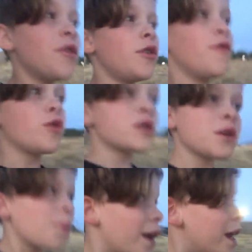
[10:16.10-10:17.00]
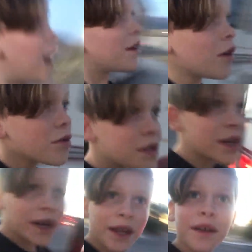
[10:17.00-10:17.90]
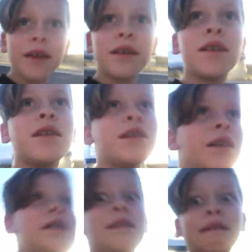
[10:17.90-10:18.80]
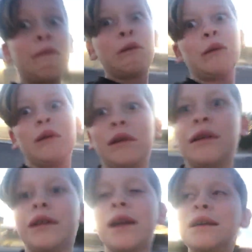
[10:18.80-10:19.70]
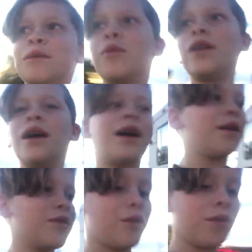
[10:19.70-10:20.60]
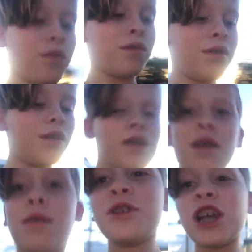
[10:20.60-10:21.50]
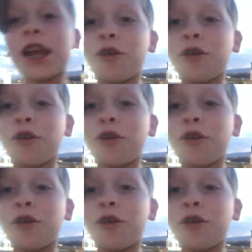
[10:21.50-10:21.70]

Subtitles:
if we're sleeping in Idaho tonight or what. I don't know. Let me check